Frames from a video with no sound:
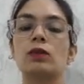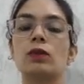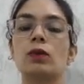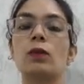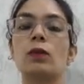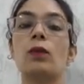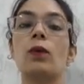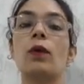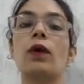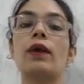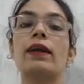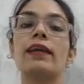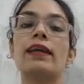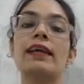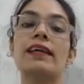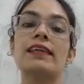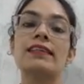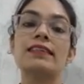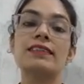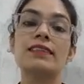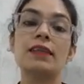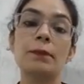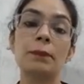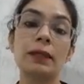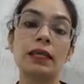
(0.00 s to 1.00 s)
So what
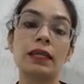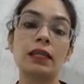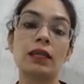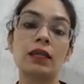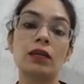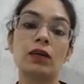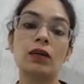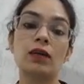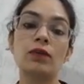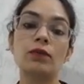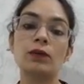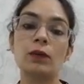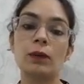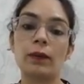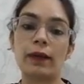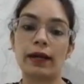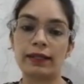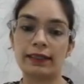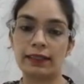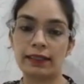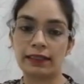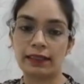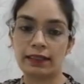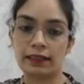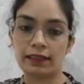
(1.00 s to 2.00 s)
is the meaning of
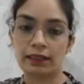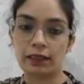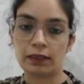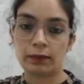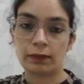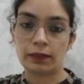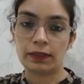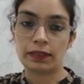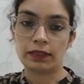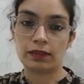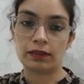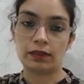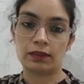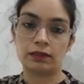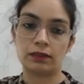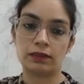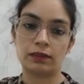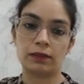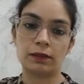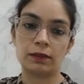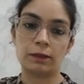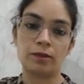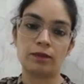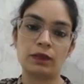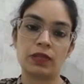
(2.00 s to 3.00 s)
quadratic
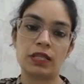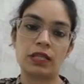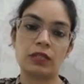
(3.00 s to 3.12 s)
equations?